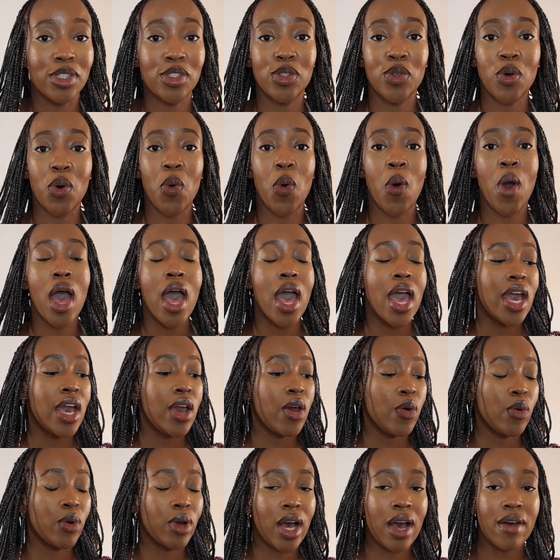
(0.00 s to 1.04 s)
So
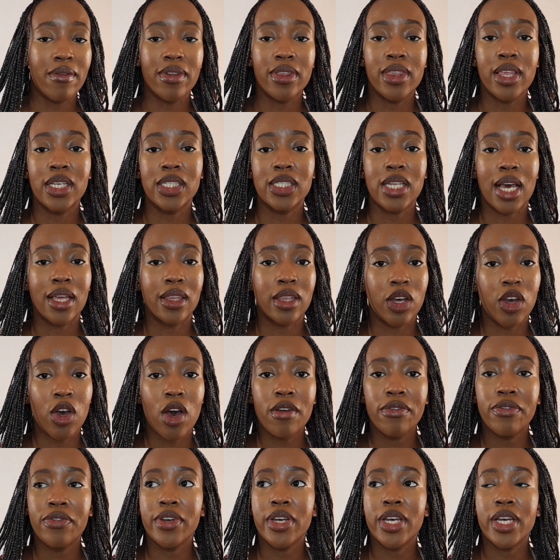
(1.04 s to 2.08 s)
it will cover things like the
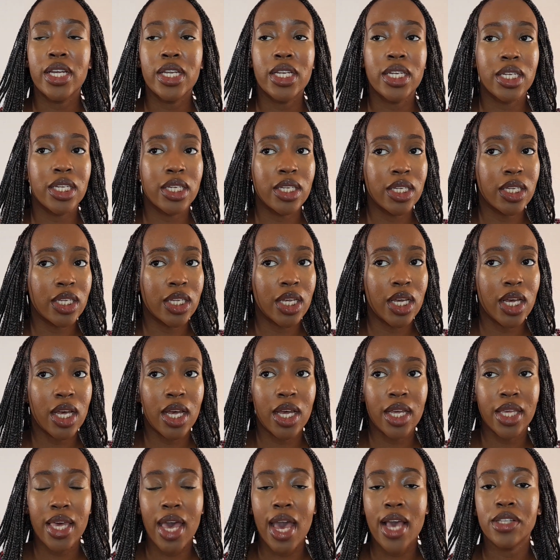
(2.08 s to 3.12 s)
coffin,
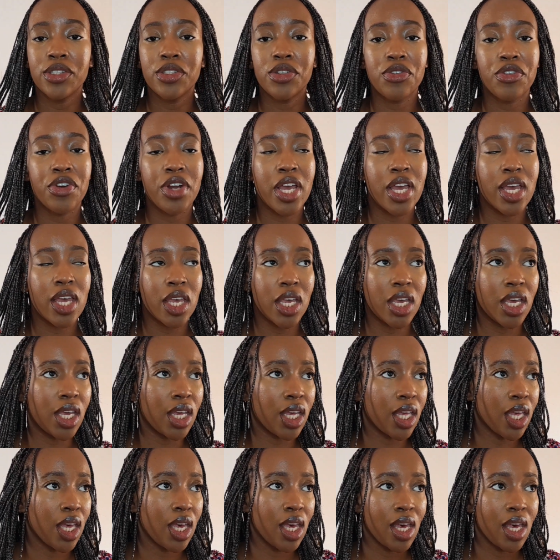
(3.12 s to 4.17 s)
the catering,